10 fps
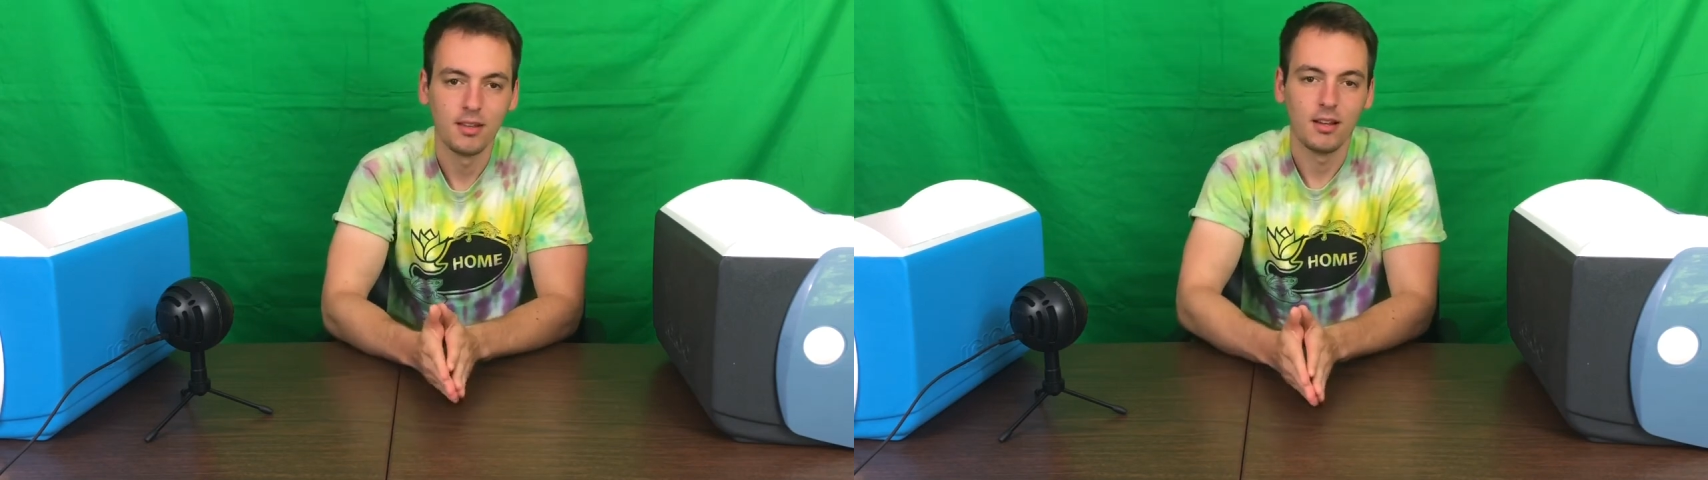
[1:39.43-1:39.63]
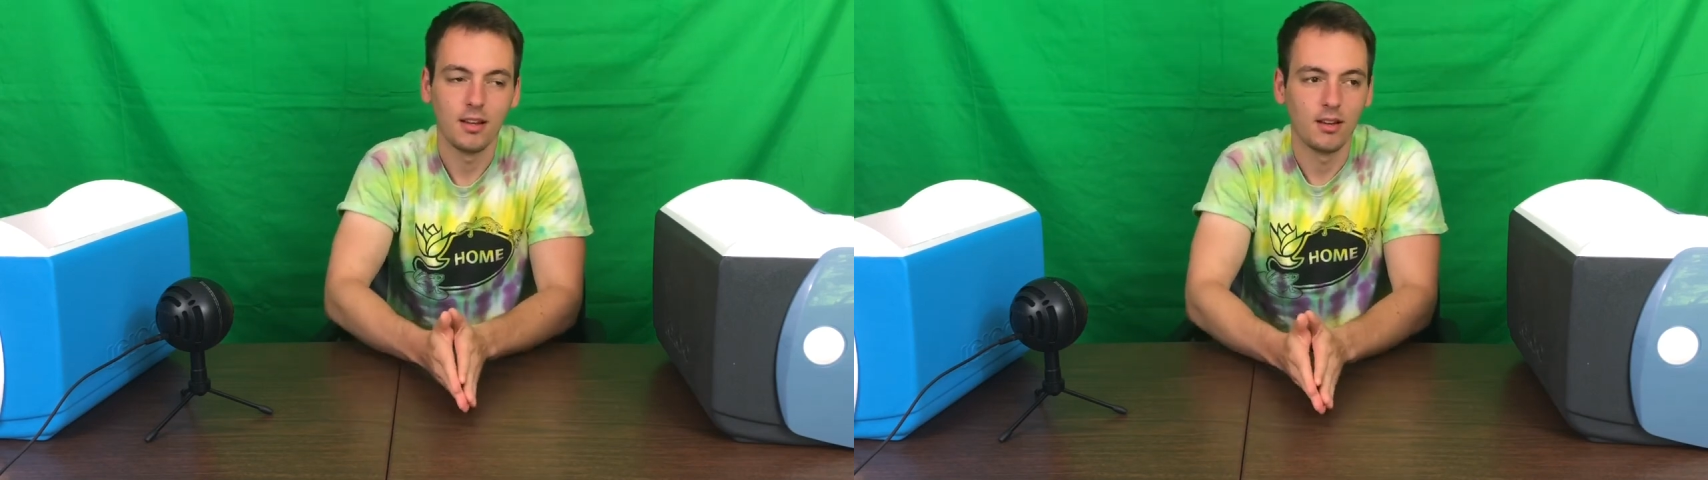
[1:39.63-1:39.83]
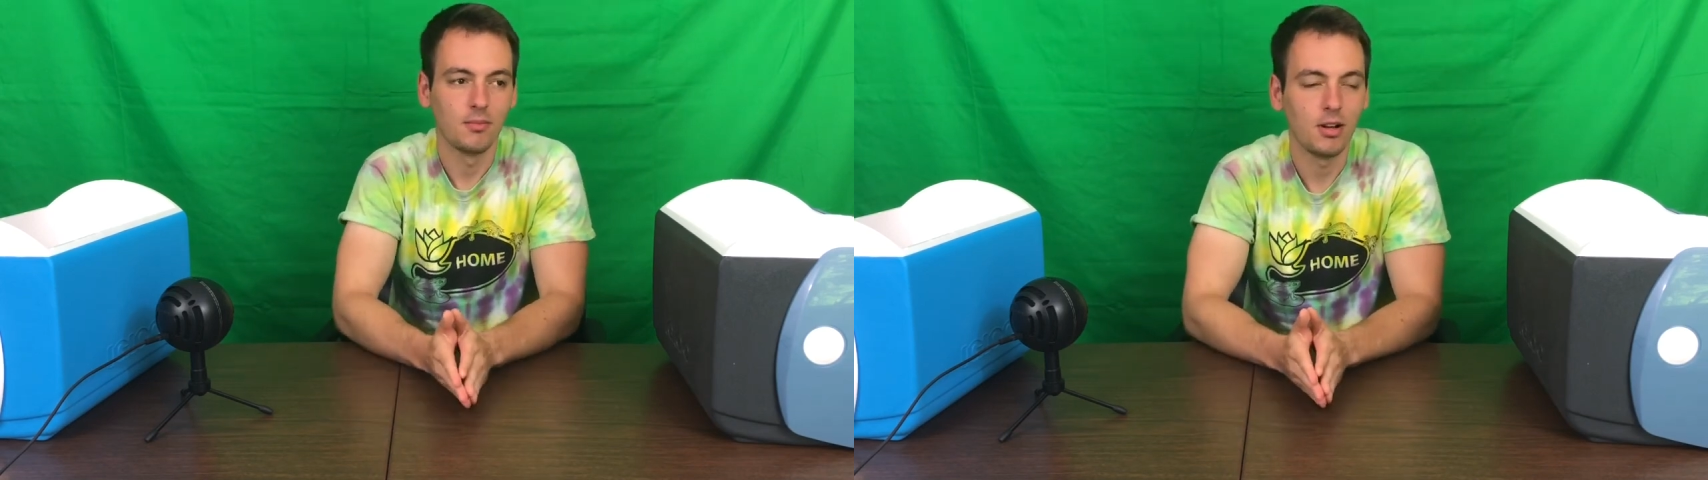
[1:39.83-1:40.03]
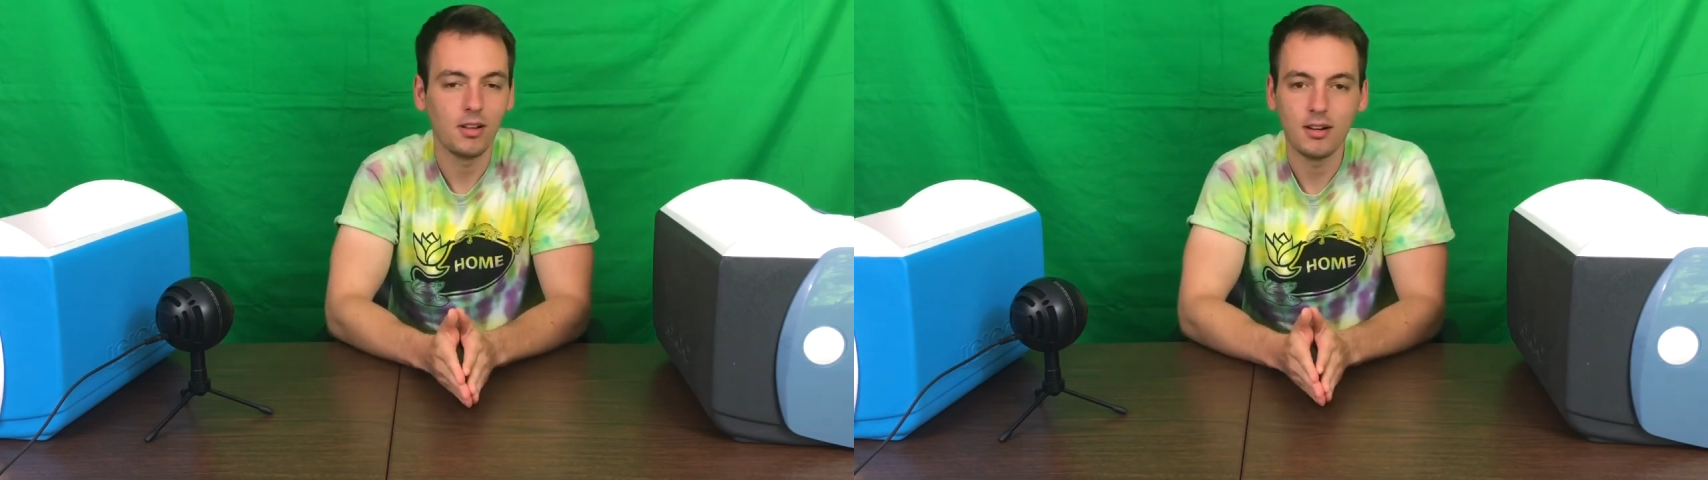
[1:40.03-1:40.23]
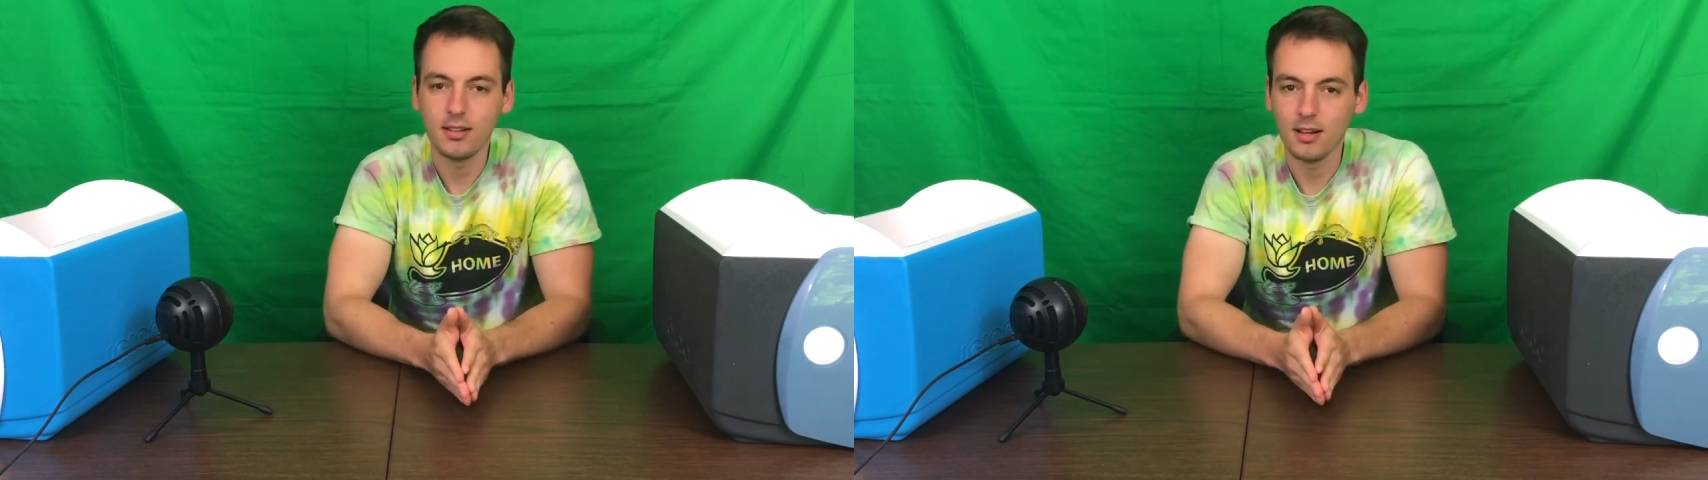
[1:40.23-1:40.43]
A
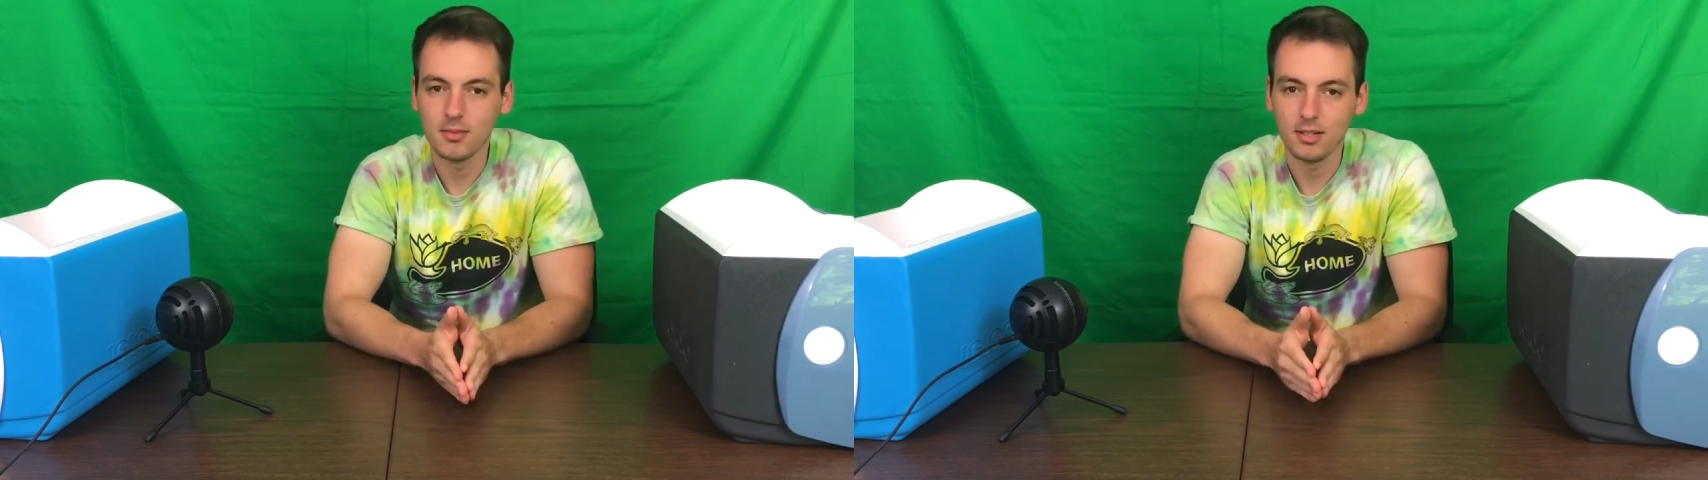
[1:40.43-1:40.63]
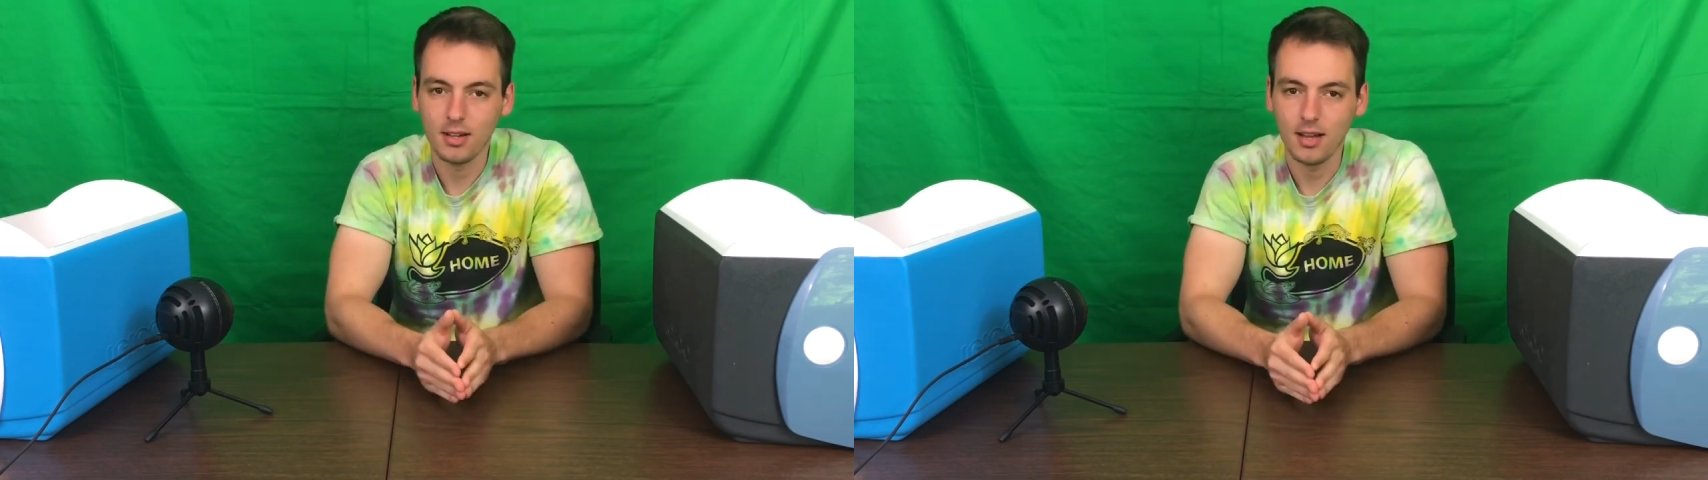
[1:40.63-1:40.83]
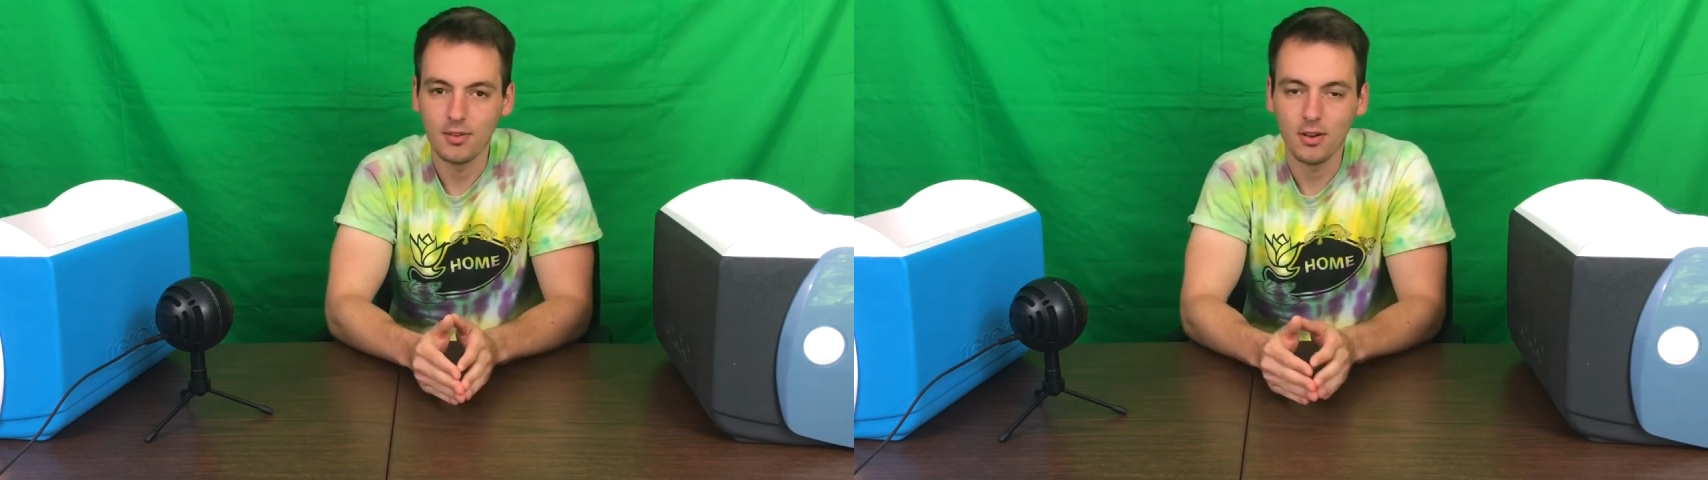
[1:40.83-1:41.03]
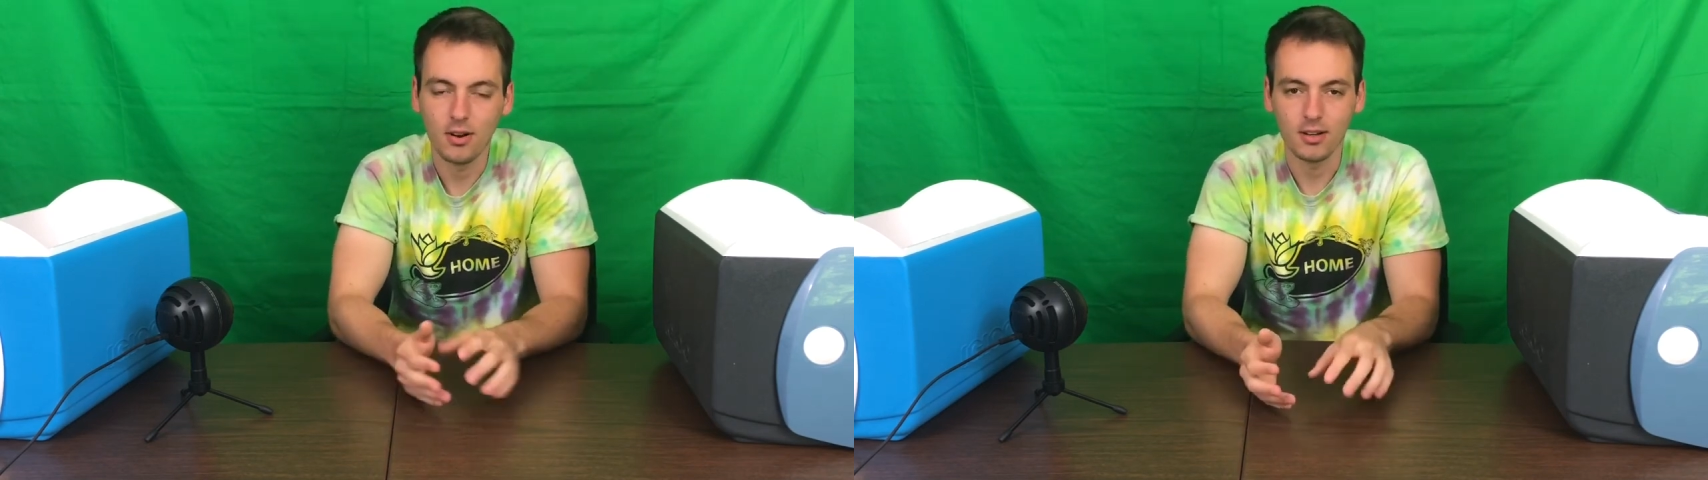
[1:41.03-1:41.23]
lot of times they'll have a hard